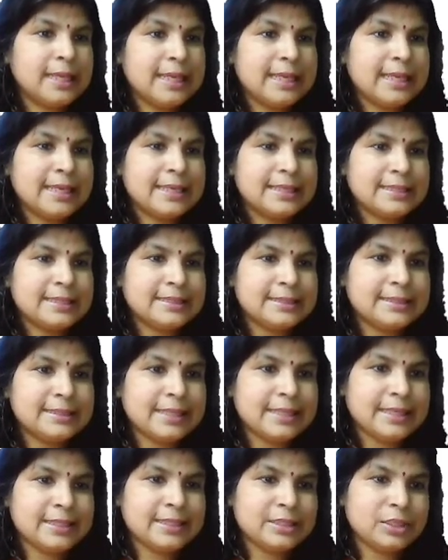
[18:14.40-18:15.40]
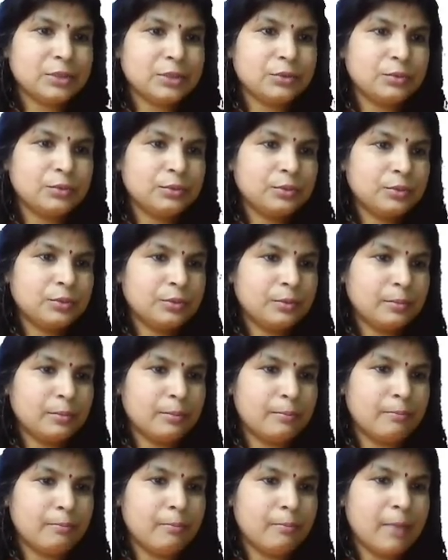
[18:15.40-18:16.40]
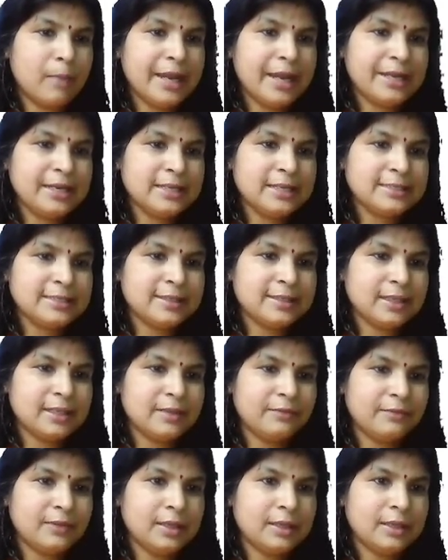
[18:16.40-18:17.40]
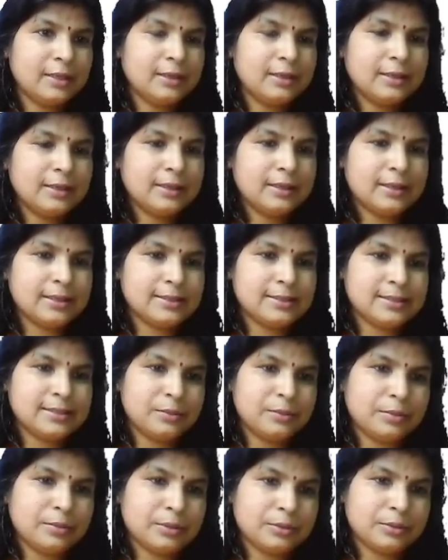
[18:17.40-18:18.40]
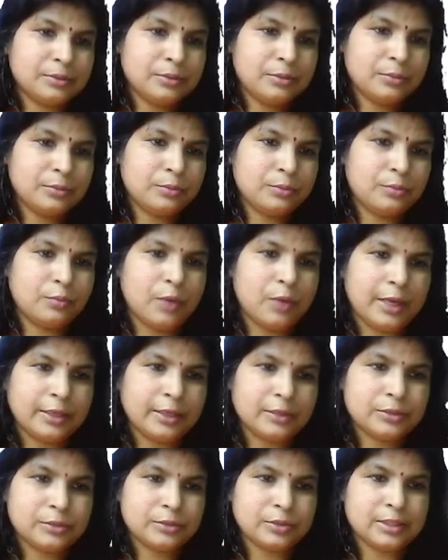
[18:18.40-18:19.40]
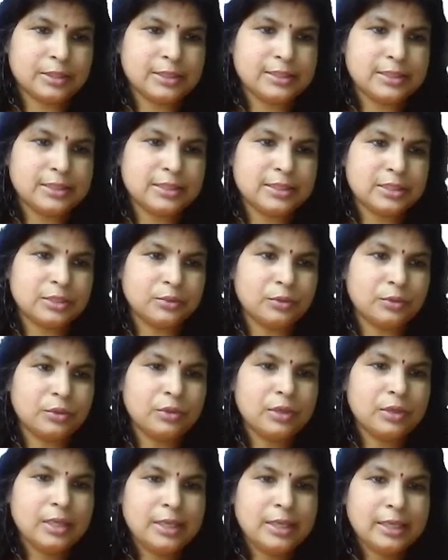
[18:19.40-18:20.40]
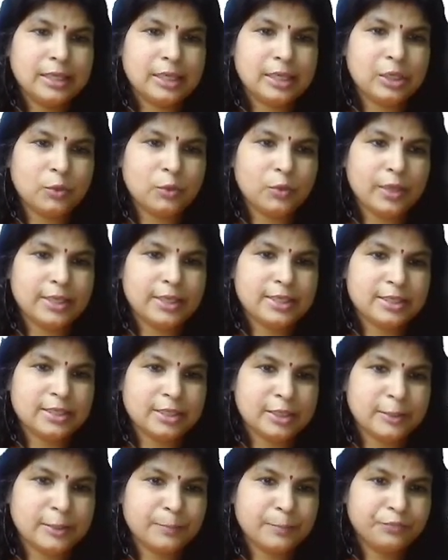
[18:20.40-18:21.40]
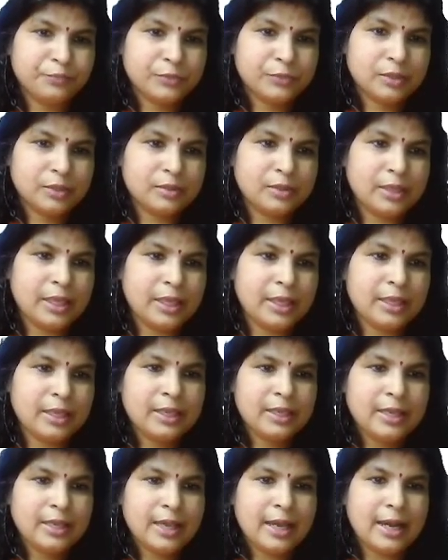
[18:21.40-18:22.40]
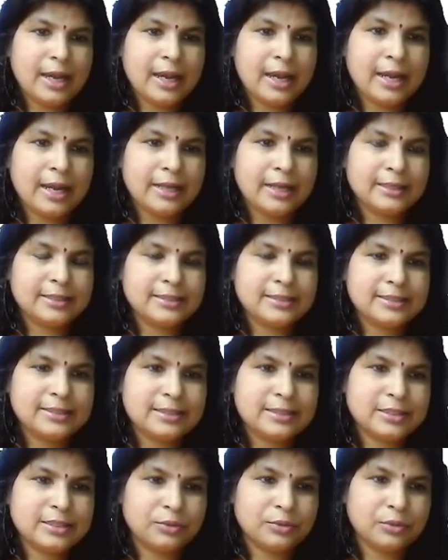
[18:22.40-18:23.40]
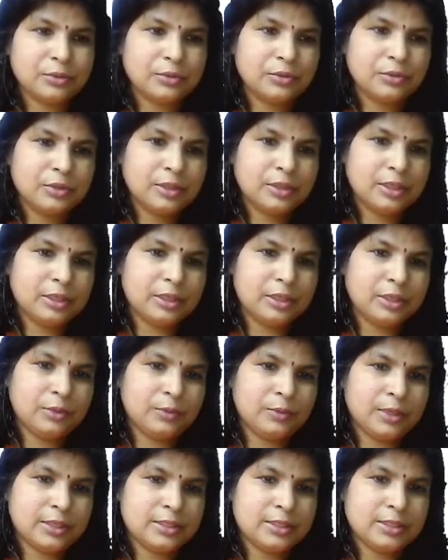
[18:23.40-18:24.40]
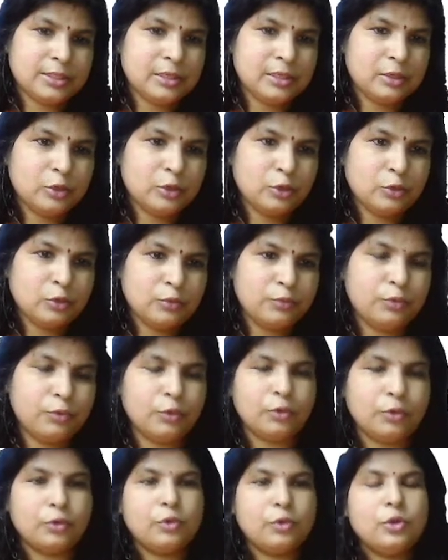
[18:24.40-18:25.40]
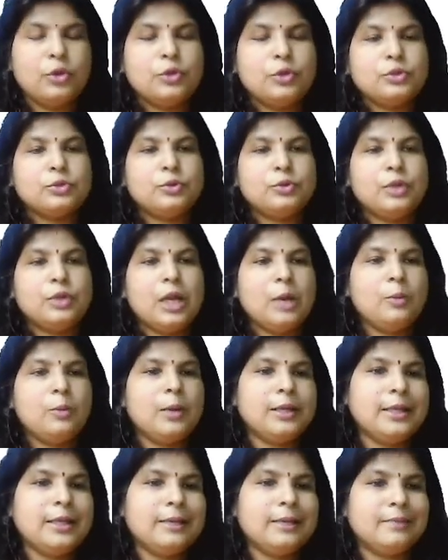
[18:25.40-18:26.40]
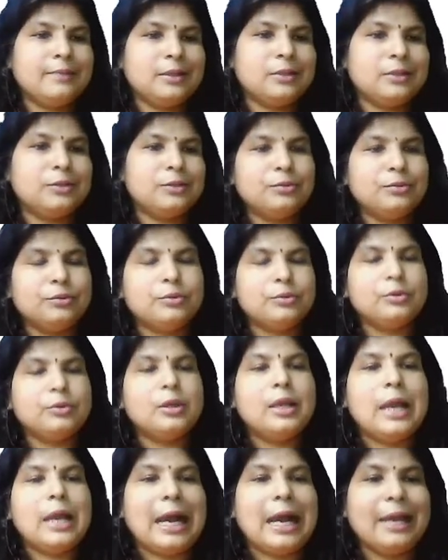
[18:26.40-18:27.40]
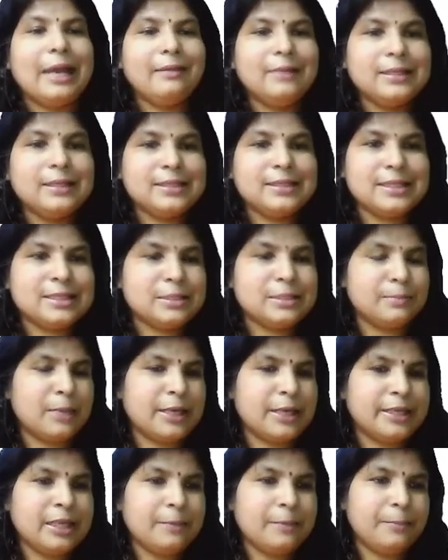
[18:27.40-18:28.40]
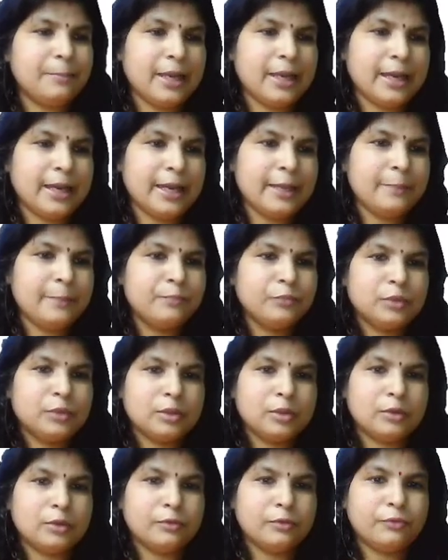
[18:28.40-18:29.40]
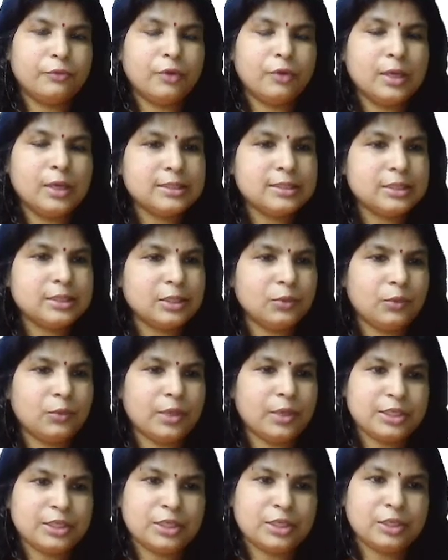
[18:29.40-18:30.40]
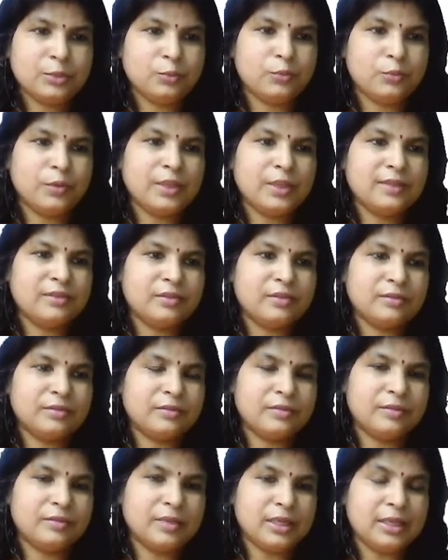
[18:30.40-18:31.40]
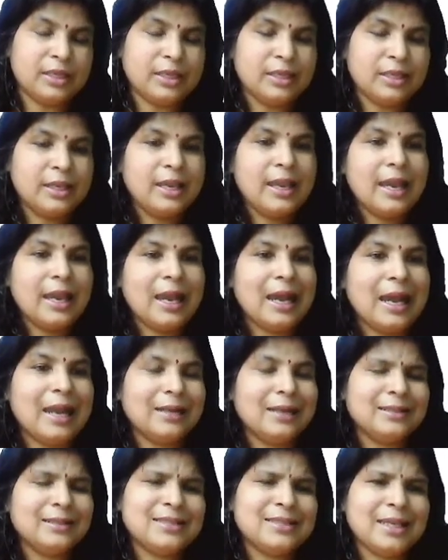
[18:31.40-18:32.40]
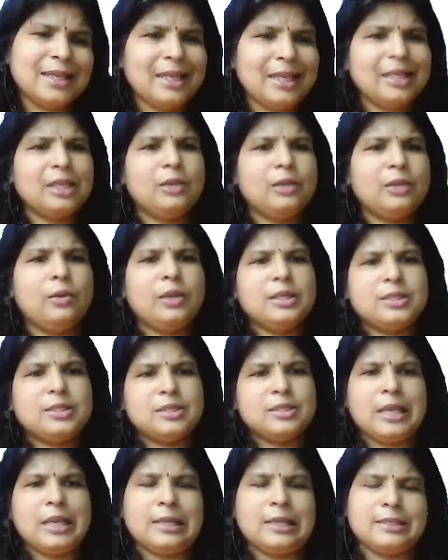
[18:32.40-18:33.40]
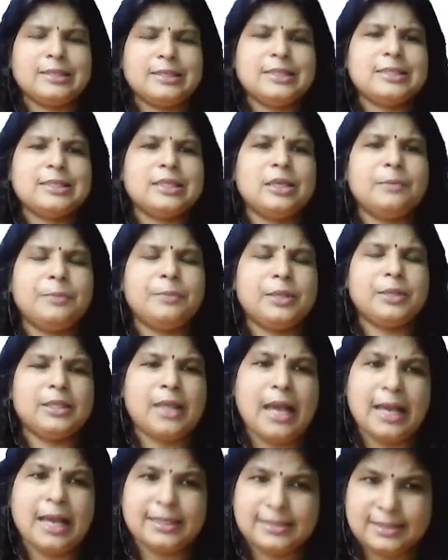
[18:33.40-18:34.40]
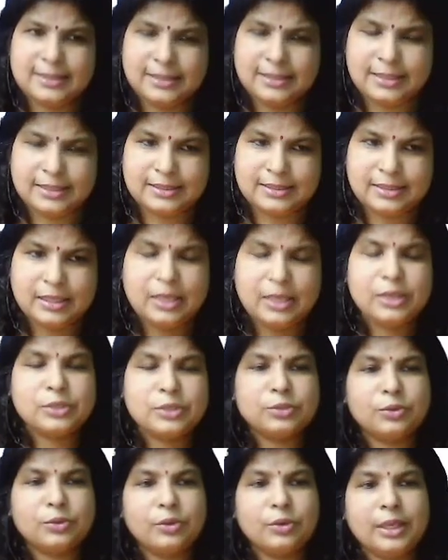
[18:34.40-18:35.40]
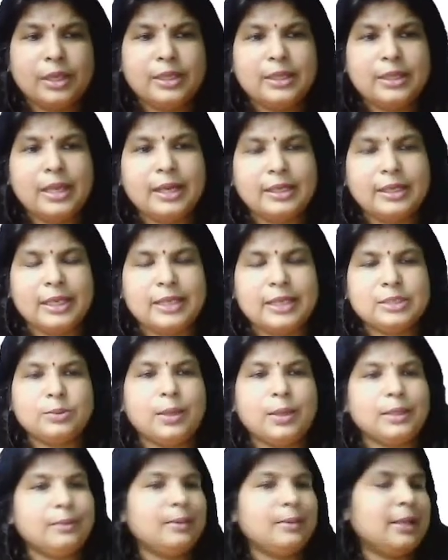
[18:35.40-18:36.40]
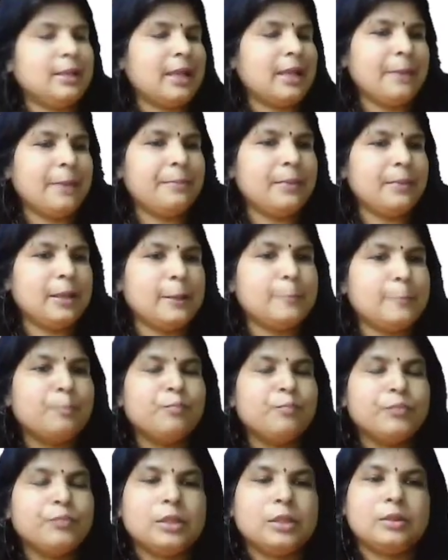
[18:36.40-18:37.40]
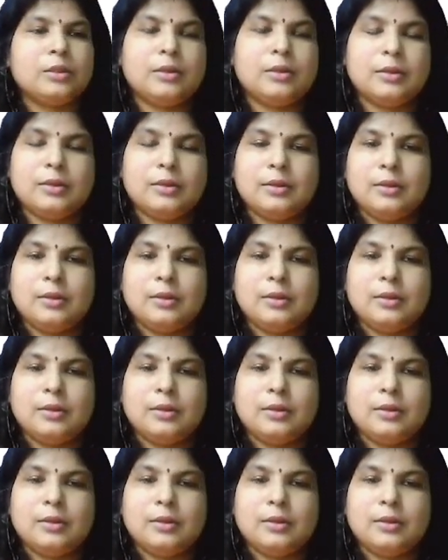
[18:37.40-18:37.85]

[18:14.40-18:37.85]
6u minus 3v is equal to 1. So this is your equation 3 and this is your equation 4. So now what I will do, I will just multiply the first equation with 3 and the second equation I'll just keep it as it is. So in that case what will happen, the